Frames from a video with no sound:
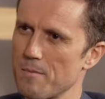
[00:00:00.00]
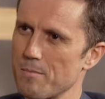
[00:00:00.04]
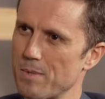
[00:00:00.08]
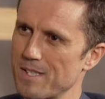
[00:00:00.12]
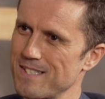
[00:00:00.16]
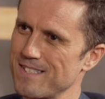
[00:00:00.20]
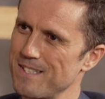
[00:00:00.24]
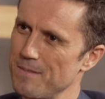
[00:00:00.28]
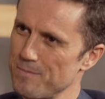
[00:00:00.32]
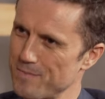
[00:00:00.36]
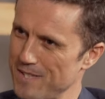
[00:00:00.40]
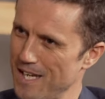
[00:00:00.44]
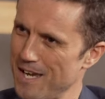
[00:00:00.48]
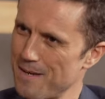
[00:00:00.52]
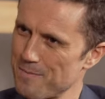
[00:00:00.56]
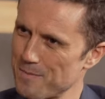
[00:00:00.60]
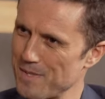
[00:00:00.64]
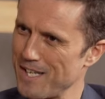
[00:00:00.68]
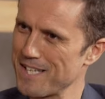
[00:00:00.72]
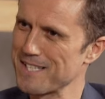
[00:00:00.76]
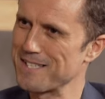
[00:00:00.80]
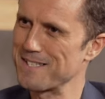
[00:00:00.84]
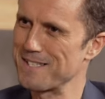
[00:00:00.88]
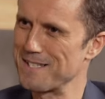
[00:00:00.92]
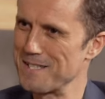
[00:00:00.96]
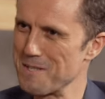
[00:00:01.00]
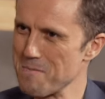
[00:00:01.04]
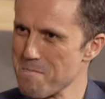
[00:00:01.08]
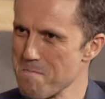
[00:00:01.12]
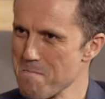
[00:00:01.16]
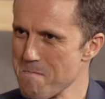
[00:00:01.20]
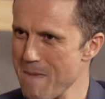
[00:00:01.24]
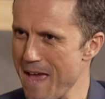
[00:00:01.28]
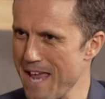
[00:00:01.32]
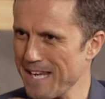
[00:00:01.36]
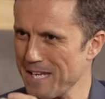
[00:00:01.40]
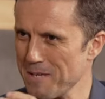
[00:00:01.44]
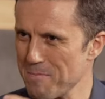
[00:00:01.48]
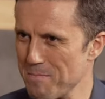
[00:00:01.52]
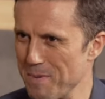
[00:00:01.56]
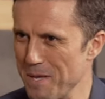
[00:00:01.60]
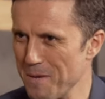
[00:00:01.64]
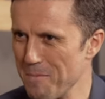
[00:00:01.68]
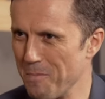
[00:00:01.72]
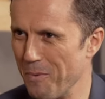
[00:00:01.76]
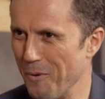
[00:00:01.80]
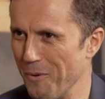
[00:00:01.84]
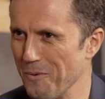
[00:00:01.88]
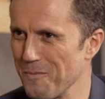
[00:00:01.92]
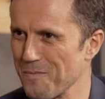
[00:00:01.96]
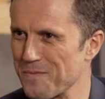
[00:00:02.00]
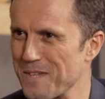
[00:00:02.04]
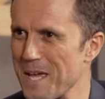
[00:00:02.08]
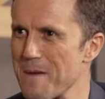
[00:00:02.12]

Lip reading: But sometimes I see many people,